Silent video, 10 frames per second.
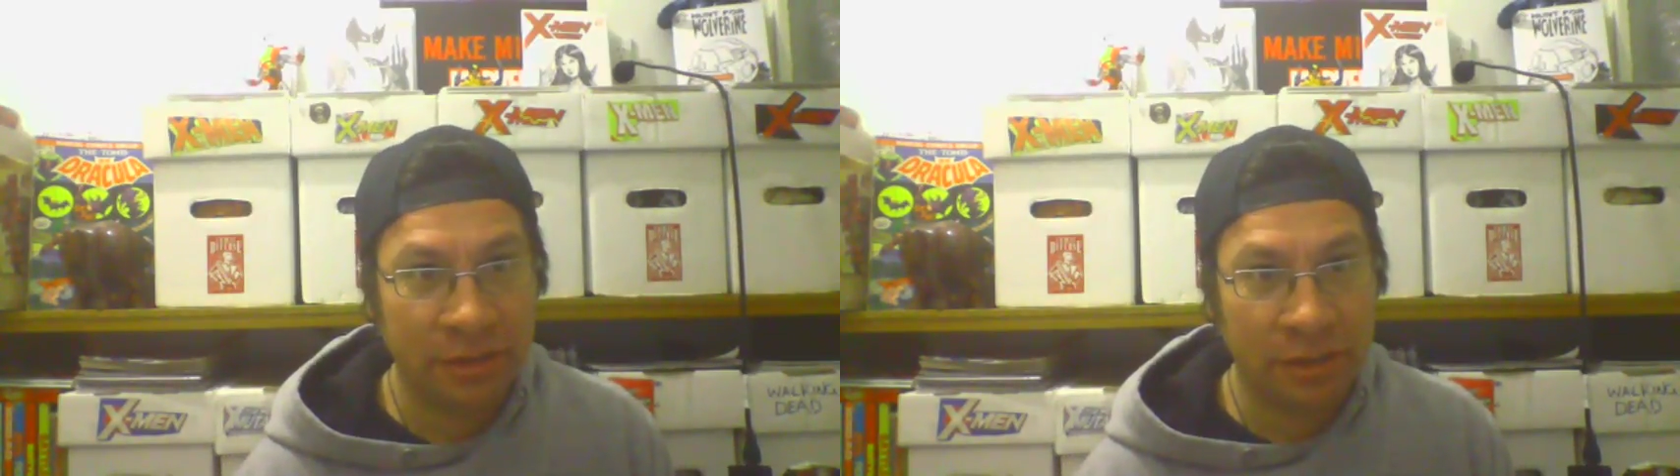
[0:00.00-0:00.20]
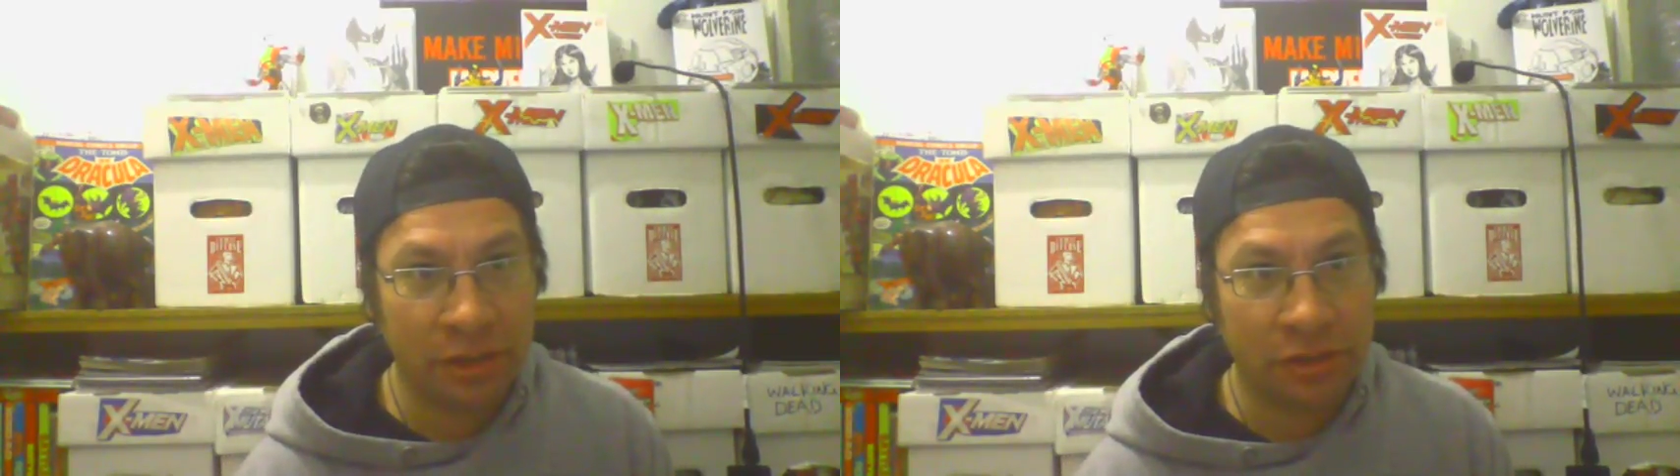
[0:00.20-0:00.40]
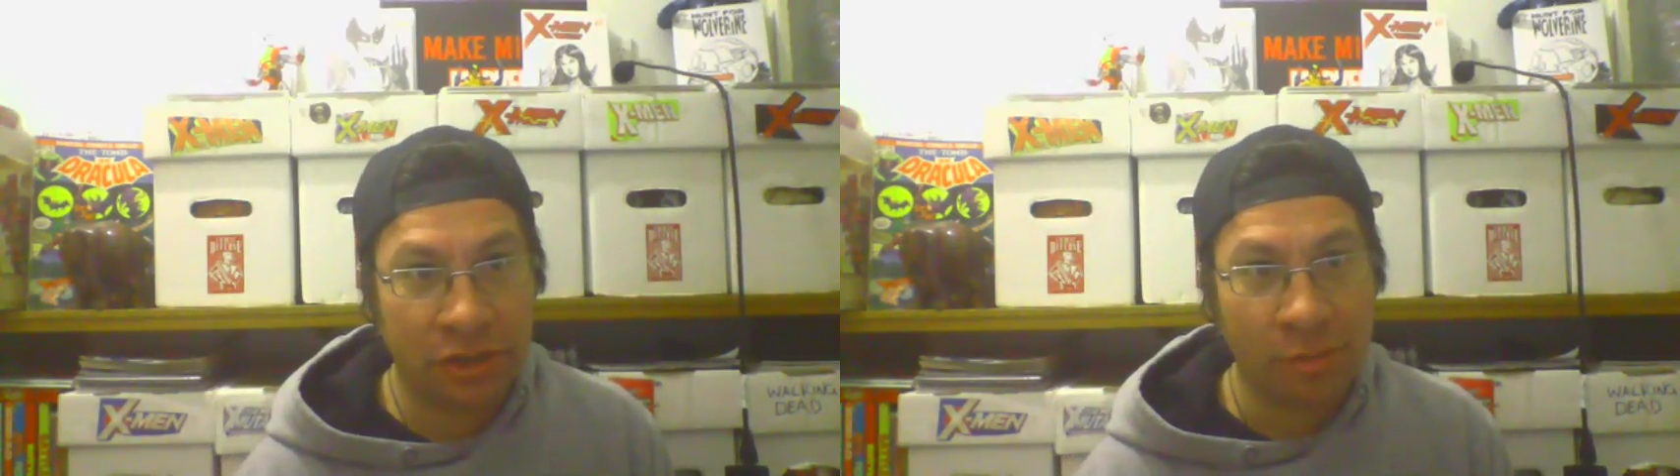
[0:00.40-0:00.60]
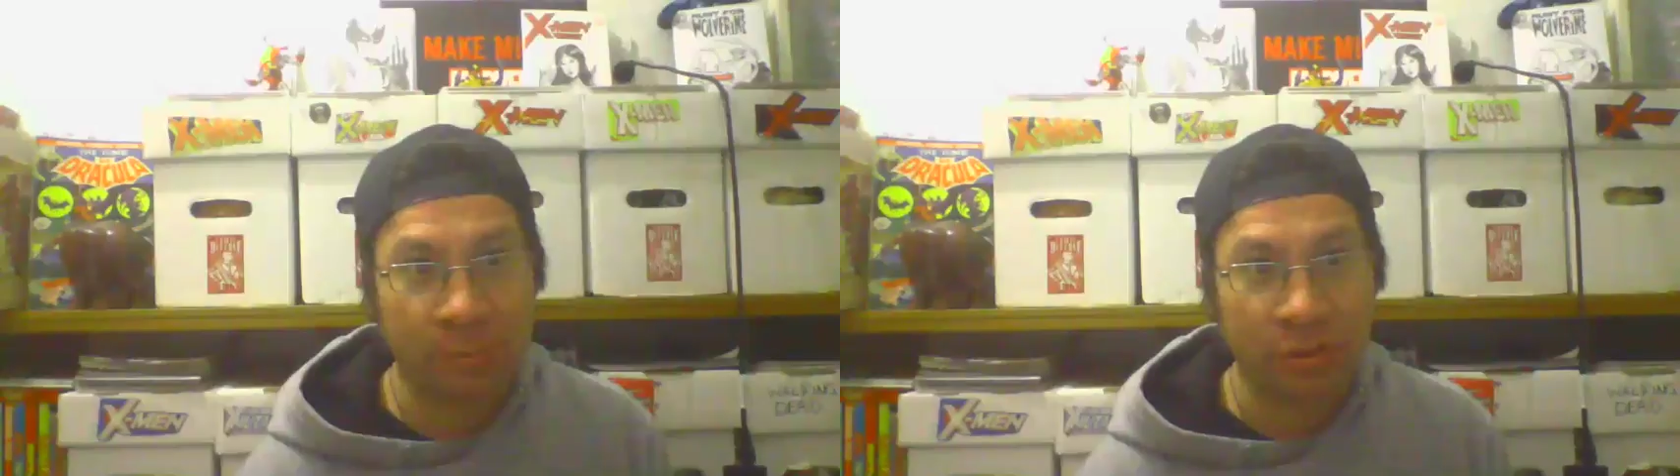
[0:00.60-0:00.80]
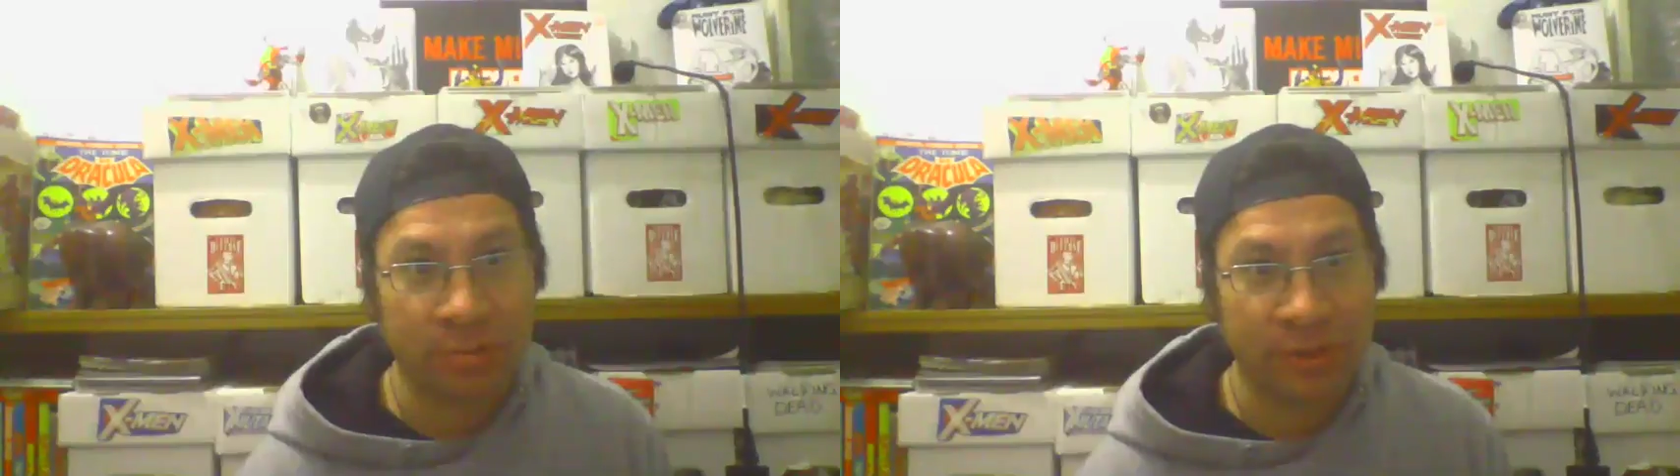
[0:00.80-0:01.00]
Hello, the comic
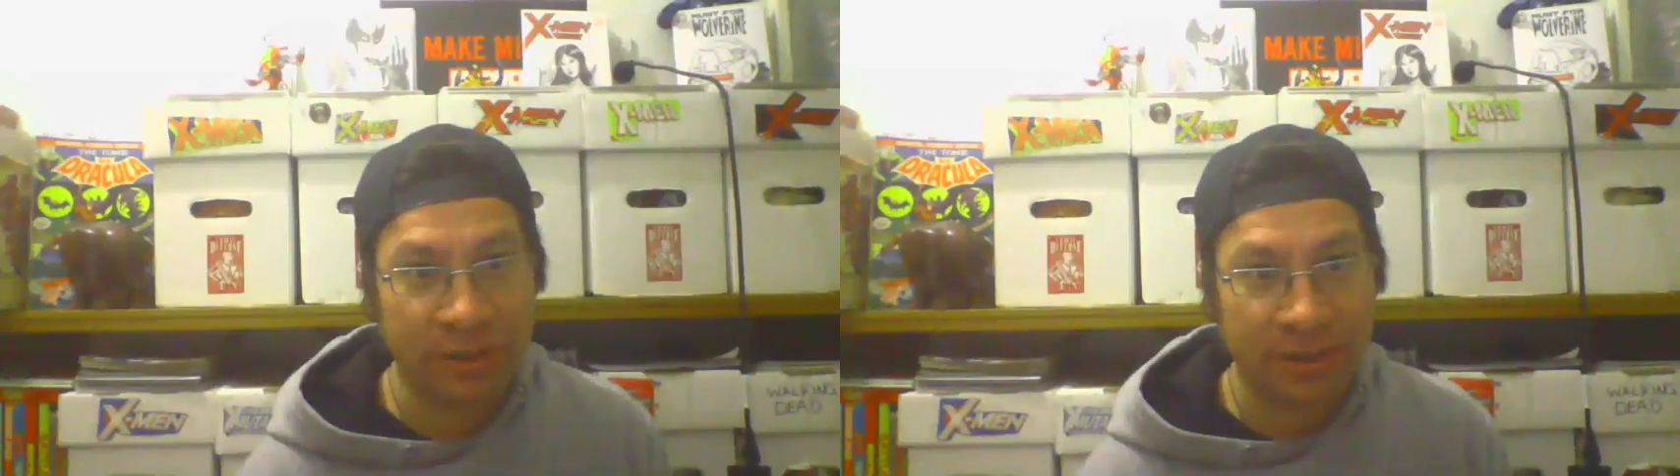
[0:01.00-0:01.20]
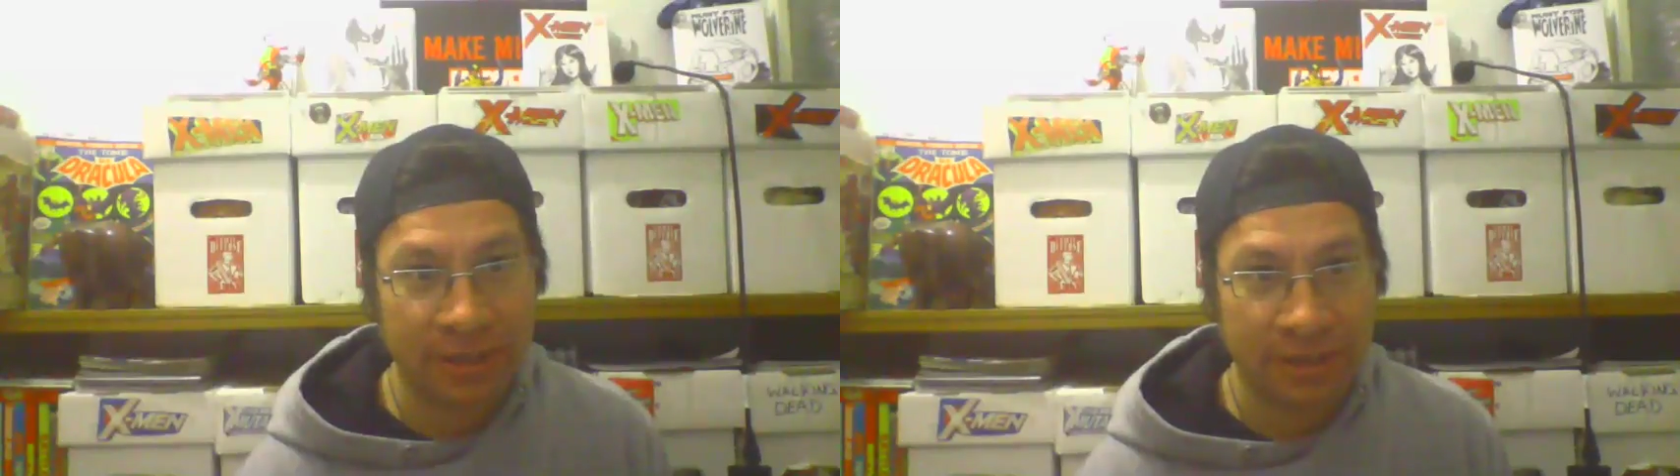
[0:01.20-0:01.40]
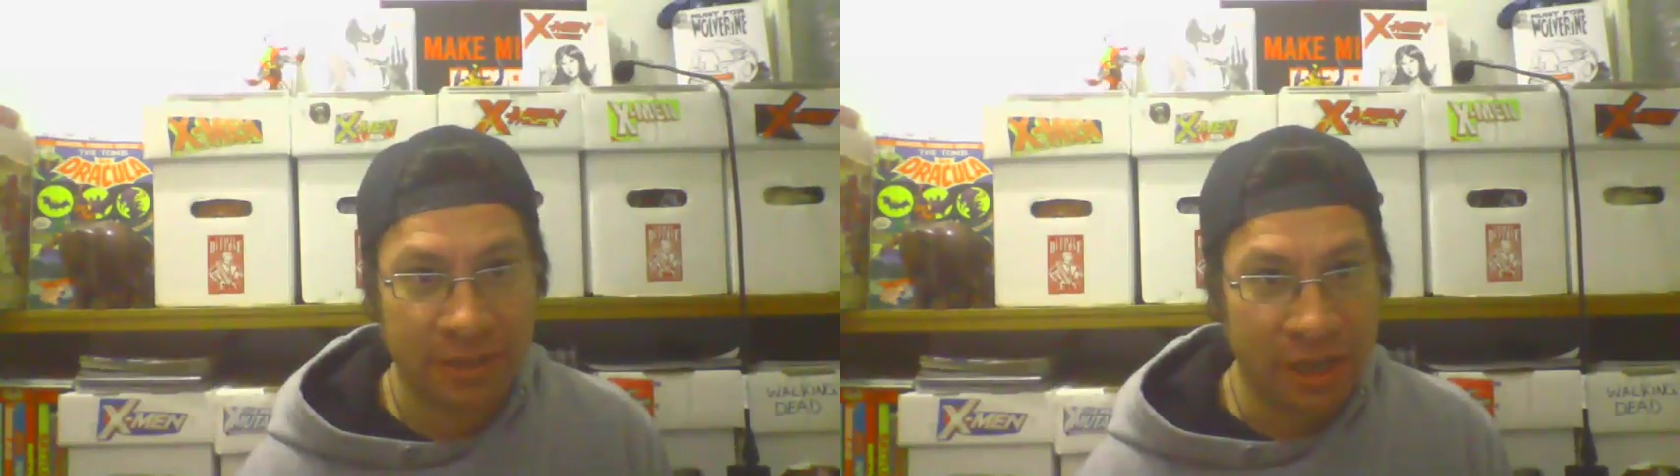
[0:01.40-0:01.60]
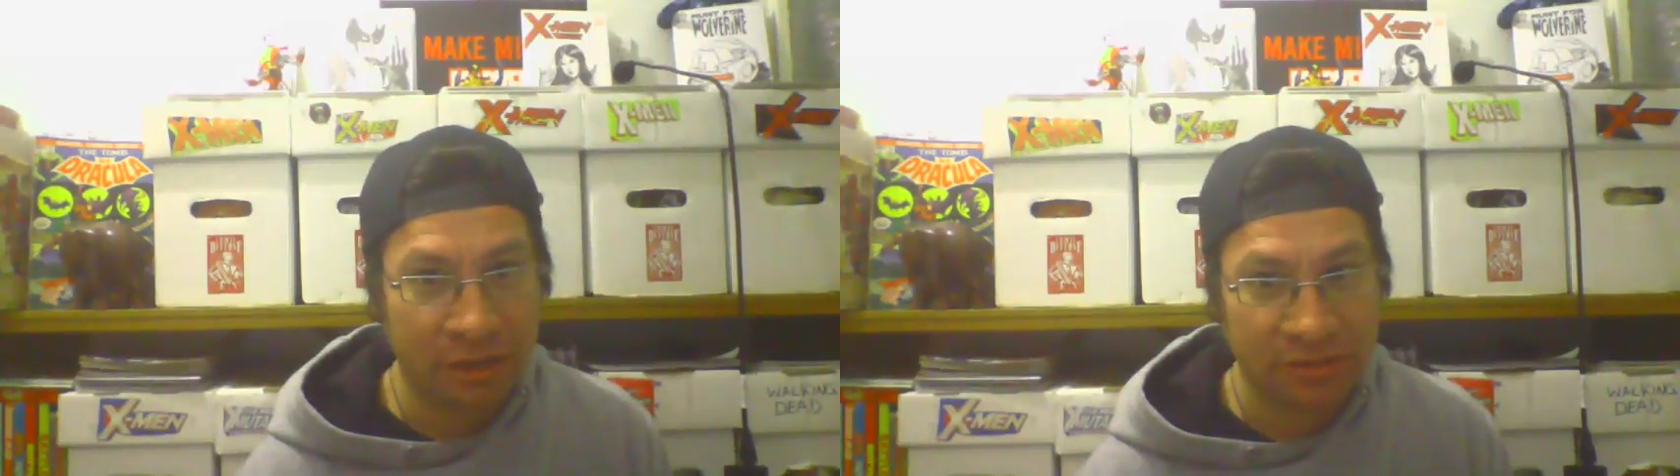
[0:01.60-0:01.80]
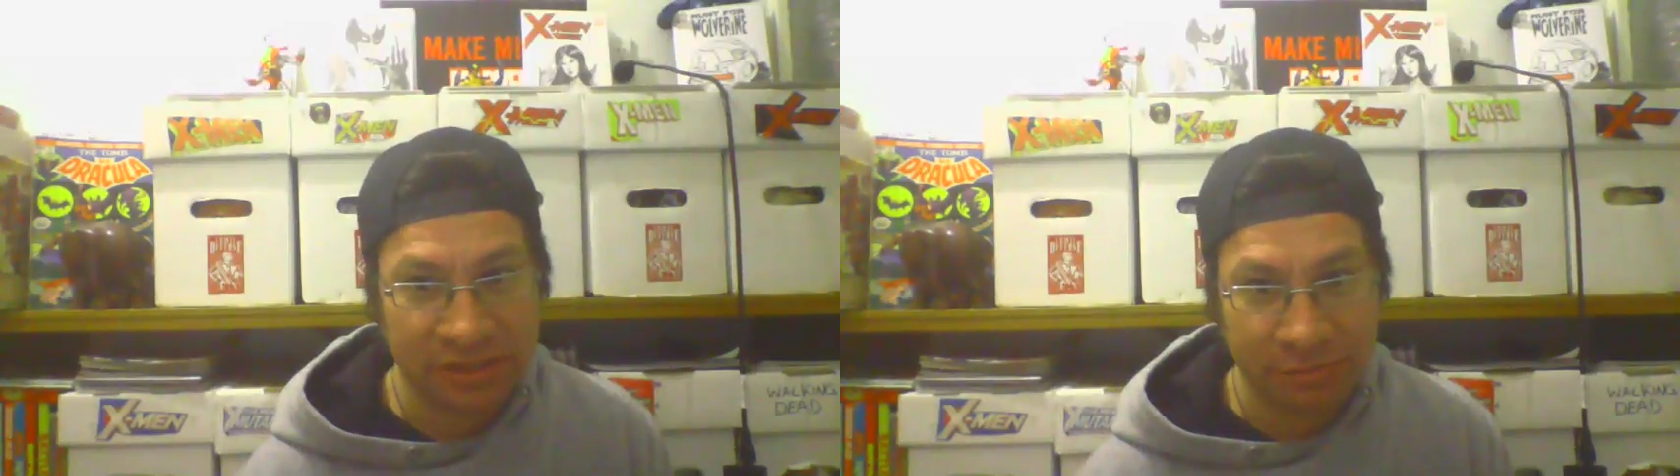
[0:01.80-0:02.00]
book community. How
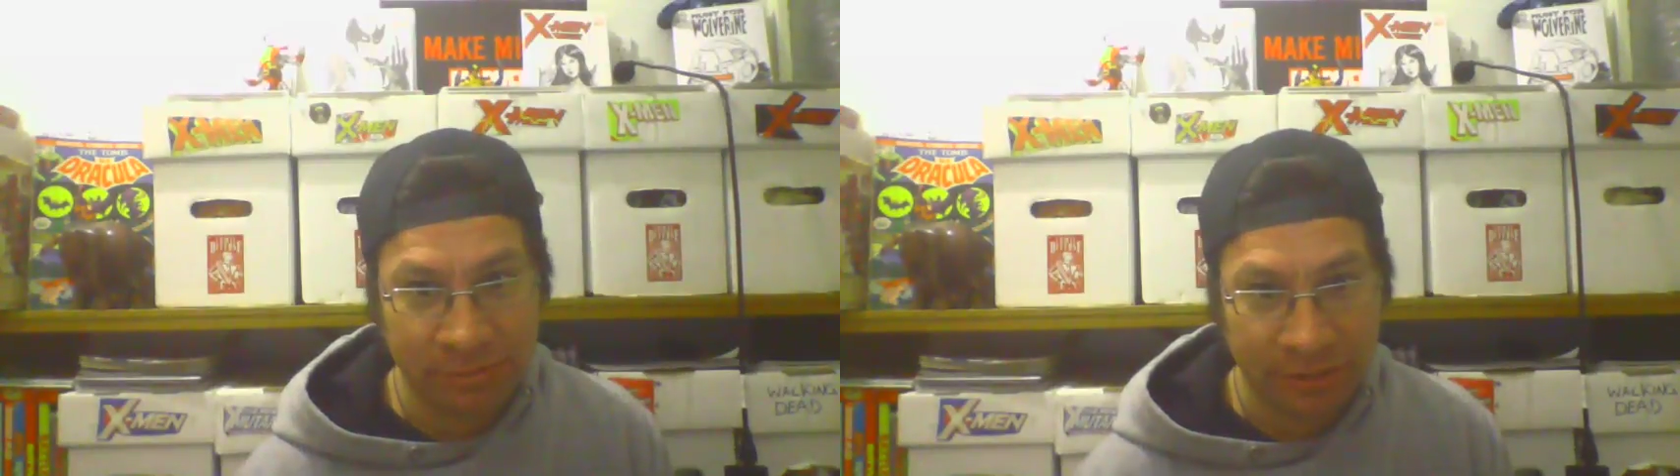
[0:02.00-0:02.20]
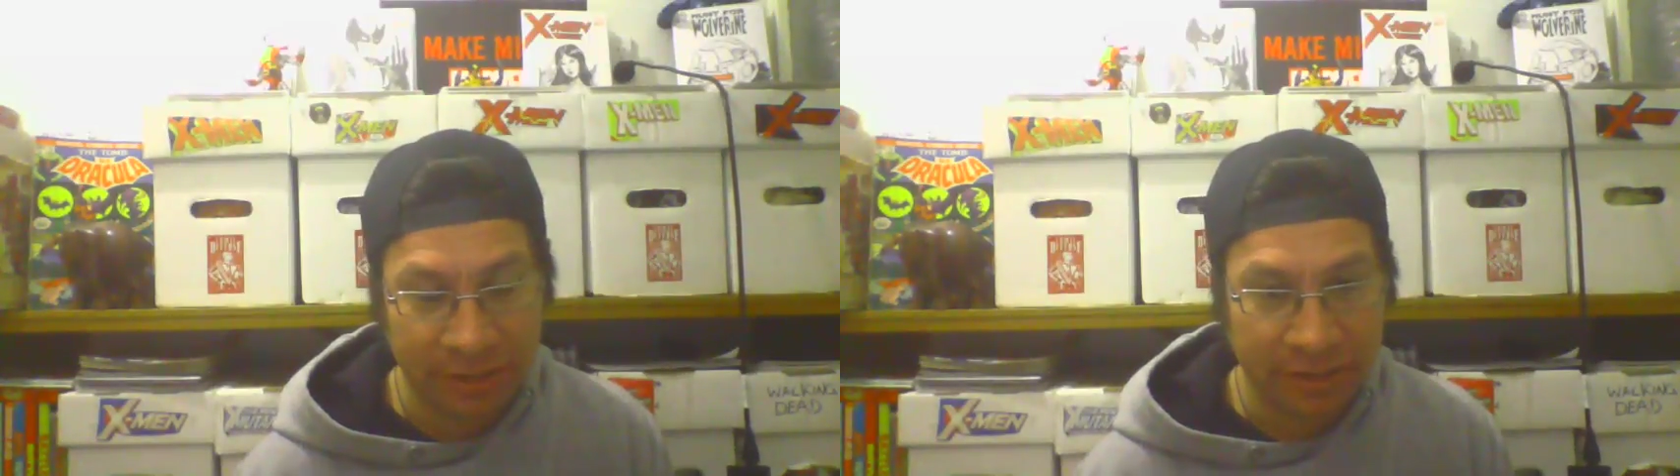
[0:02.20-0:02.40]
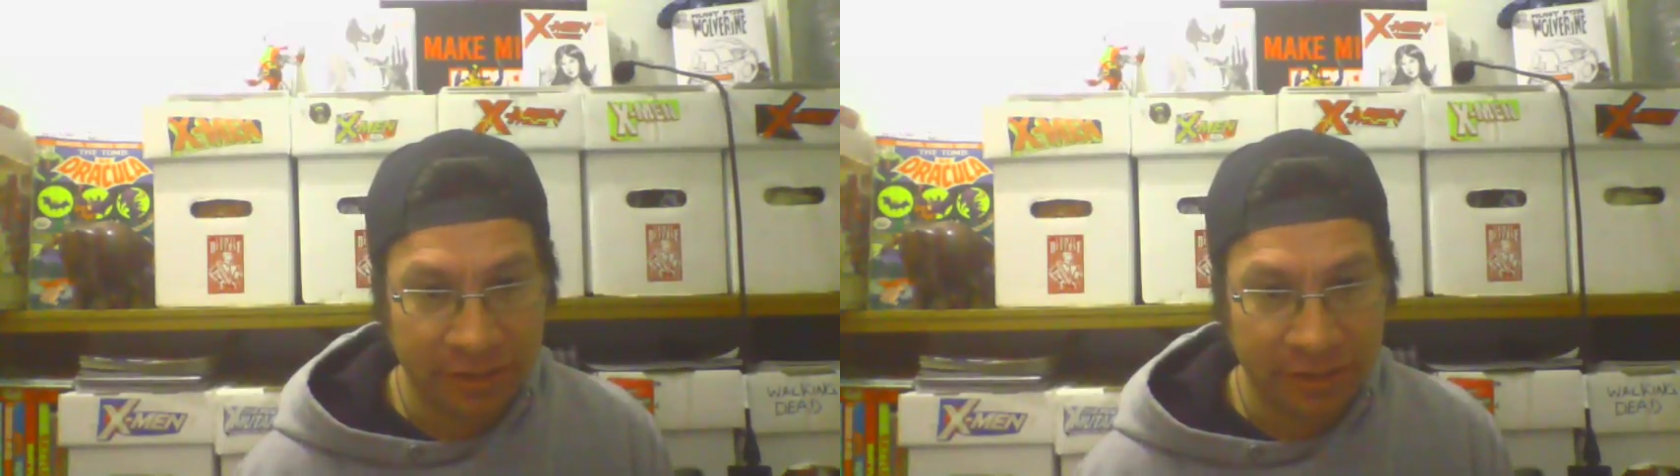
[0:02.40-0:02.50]
is everybody?